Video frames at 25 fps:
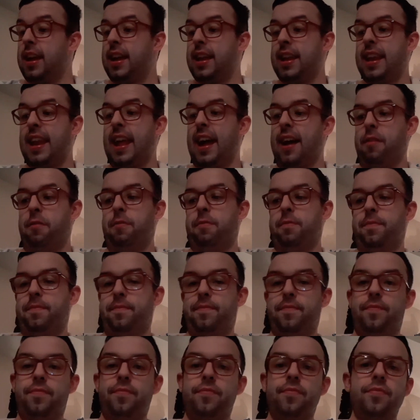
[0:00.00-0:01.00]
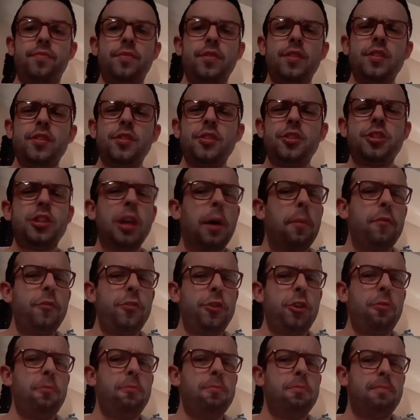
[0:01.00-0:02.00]
Now, some of
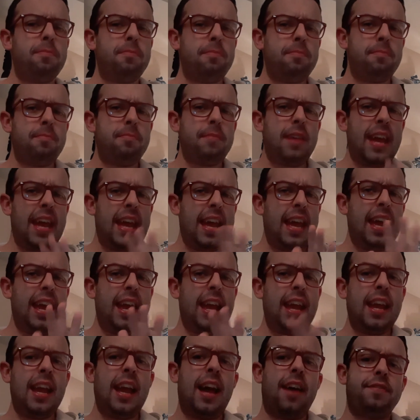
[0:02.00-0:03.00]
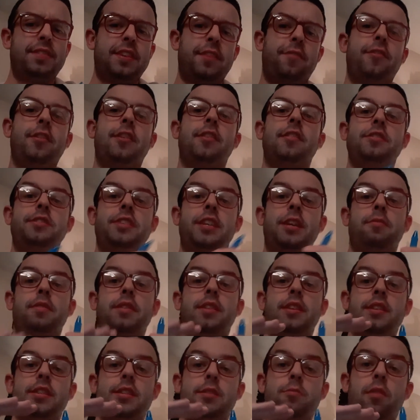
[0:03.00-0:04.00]
you may have difficulty with
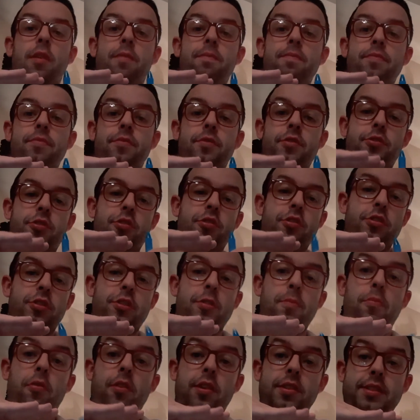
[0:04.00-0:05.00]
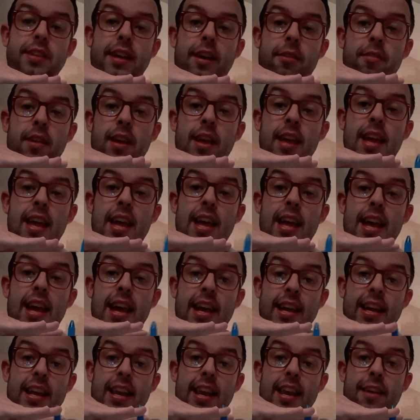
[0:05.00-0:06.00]
this one, so just to point out, a
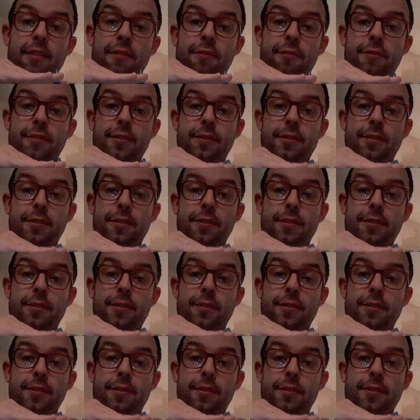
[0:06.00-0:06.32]
cliff.